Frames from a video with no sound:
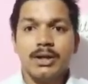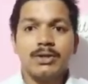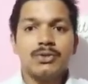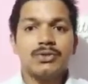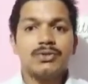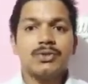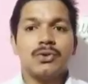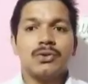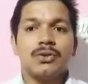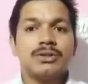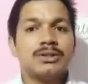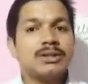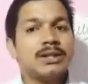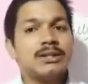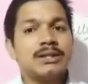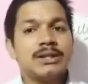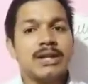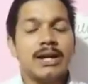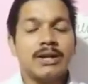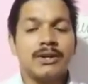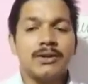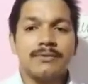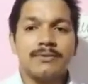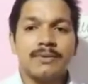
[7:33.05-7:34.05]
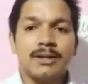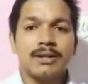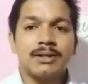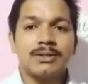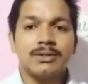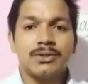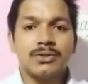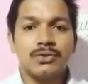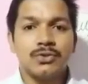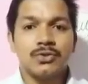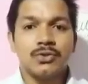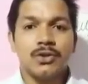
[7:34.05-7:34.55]
So such kind of things
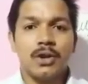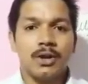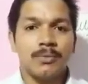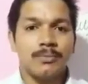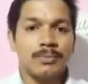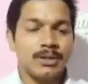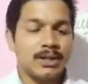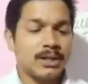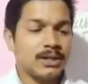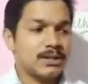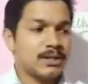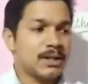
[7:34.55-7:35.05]
should not be there.